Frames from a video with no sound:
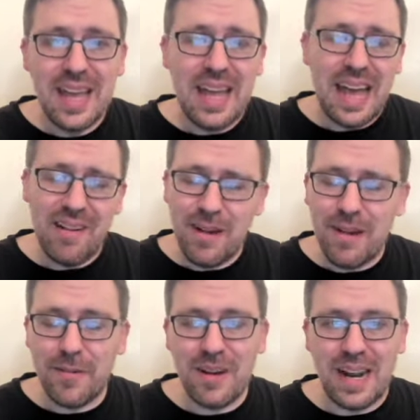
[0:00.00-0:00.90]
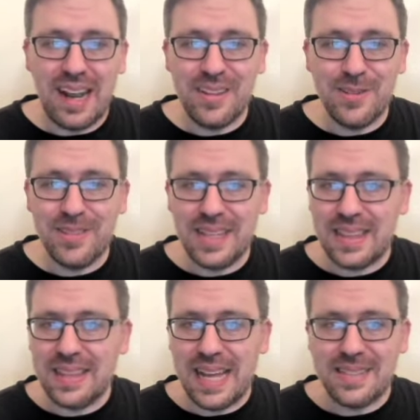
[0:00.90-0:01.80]
However, I do think
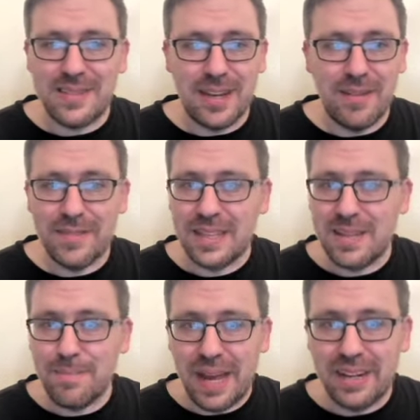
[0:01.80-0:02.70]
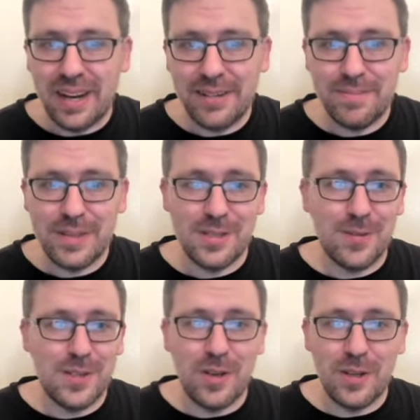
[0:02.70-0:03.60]
that that's a tough thing to bet on because,
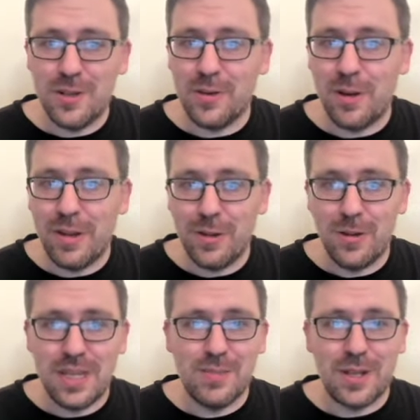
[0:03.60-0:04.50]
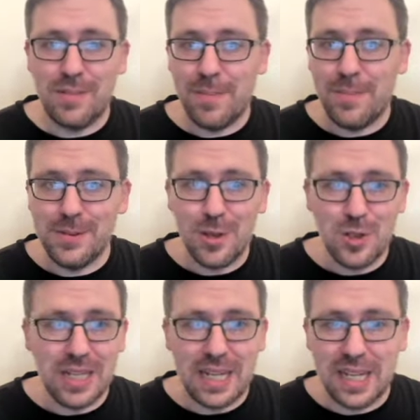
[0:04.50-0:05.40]
first of all, you don't know whether your team's going to be in a
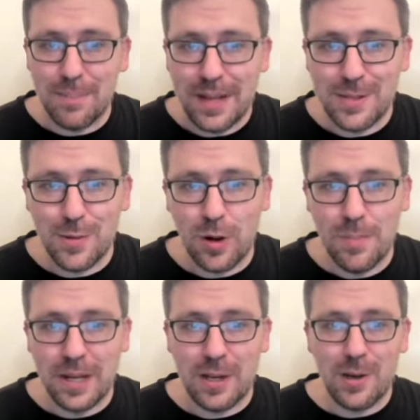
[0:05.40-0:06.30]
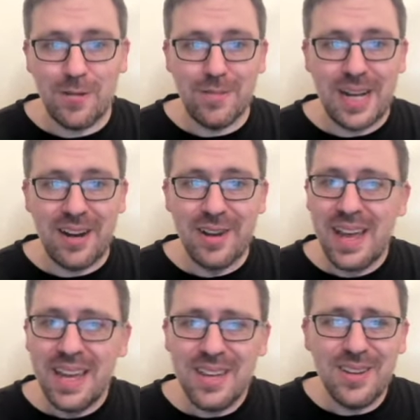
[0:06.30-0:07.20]
position to get a compensatory pick a year from now.
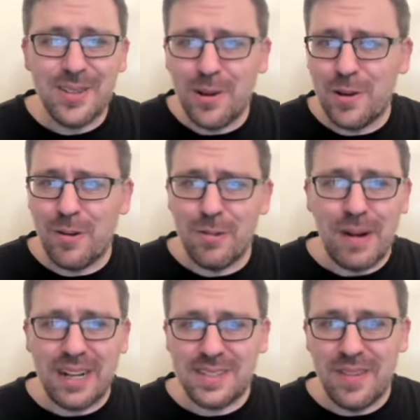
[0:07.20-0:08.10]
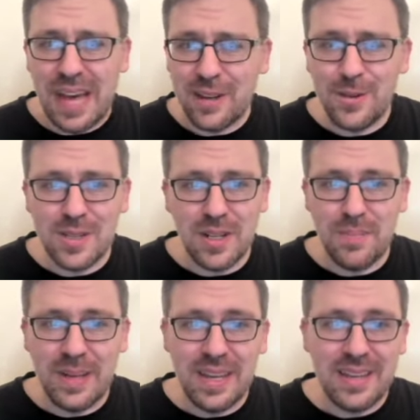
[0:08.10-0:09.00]
You also don't know what Reddick's value is going to
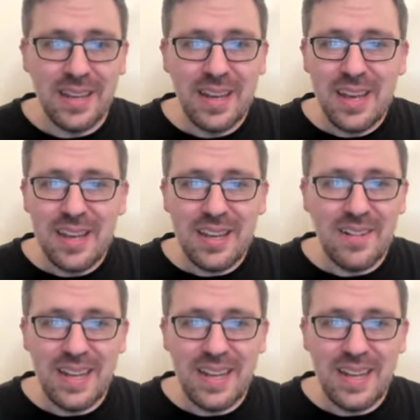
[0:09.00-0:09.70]
be. You know,